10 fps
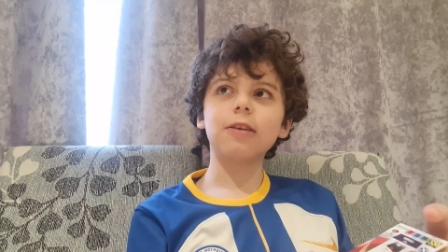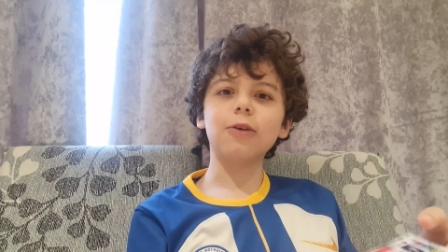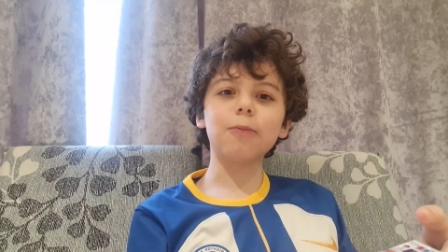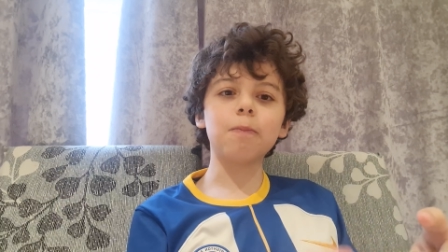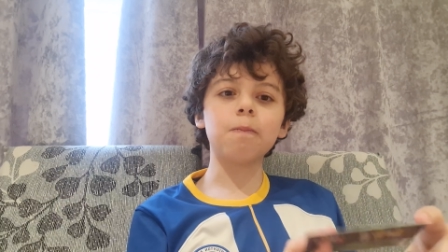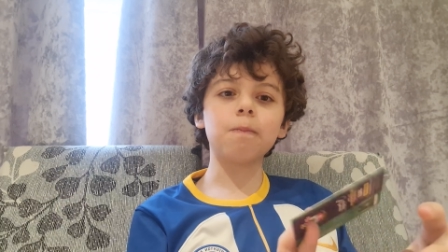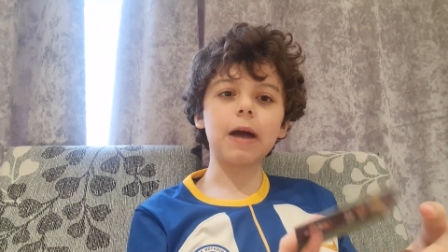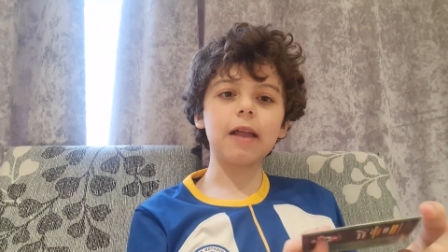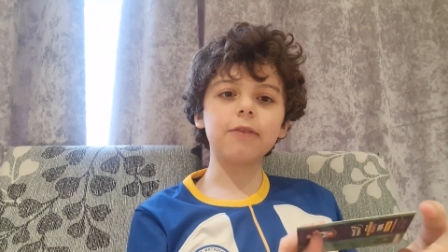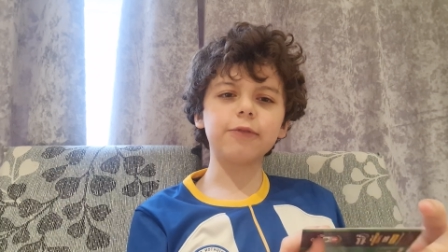You're
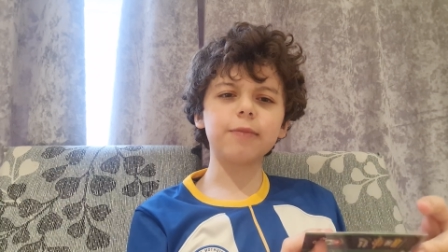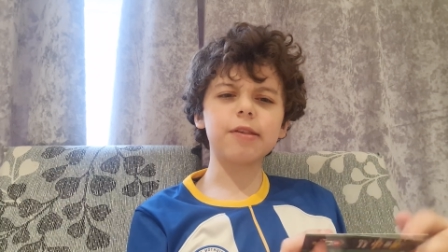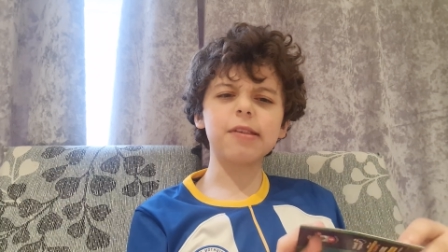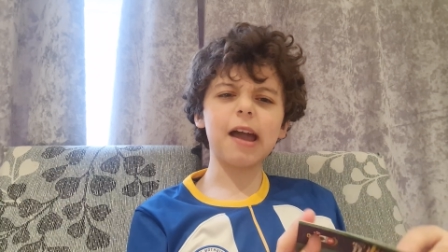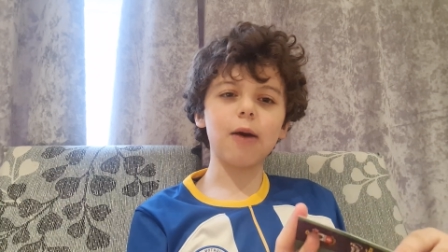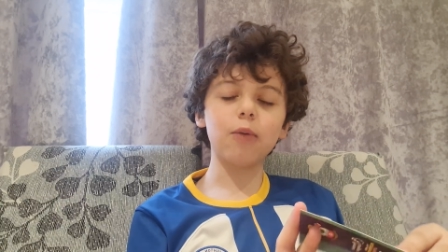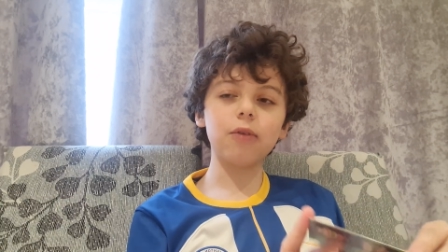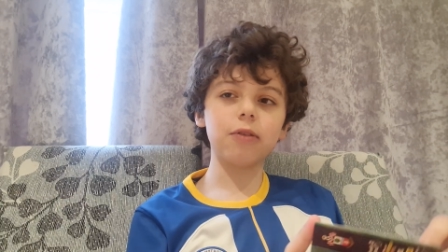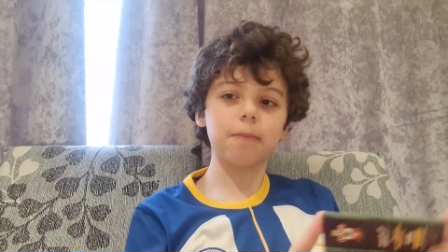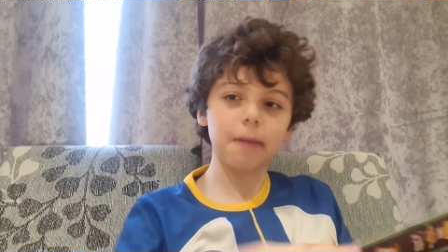banned from the south.
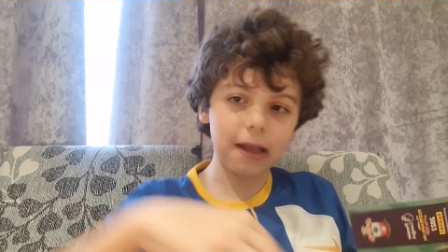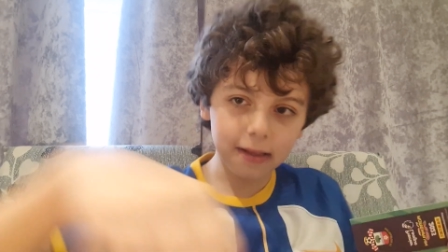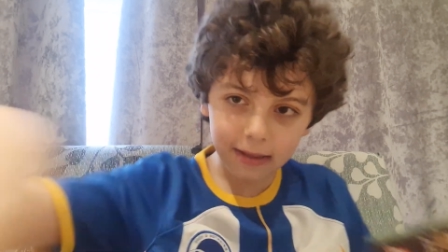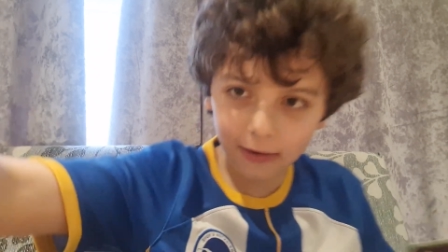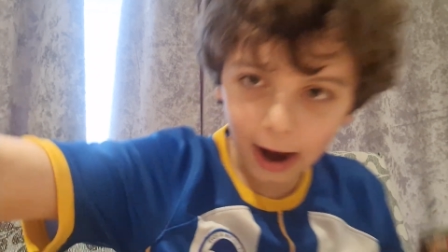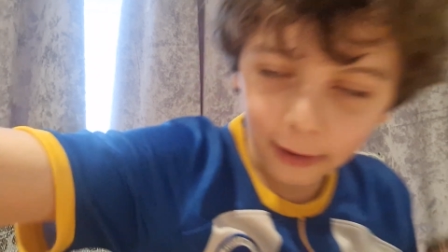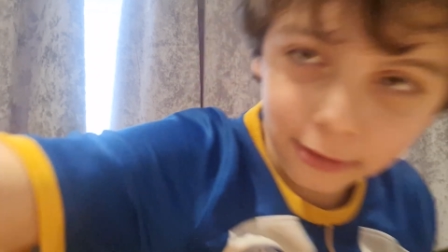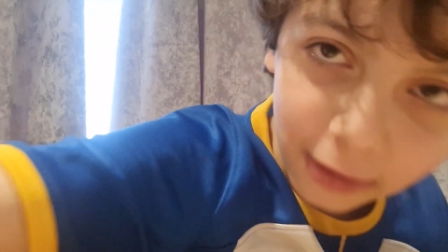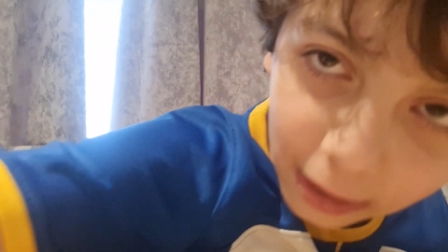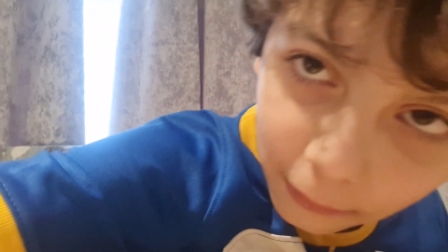Ban yeah. You're out.
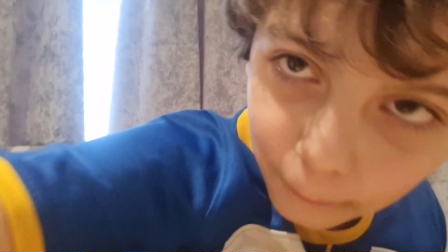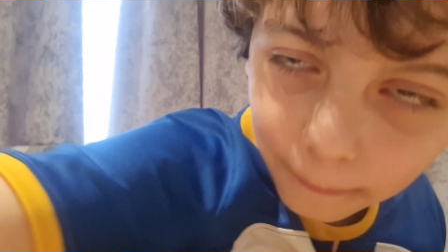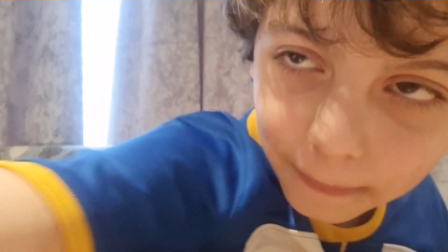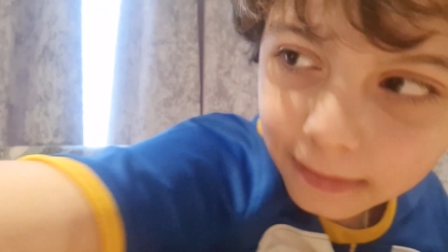You're out.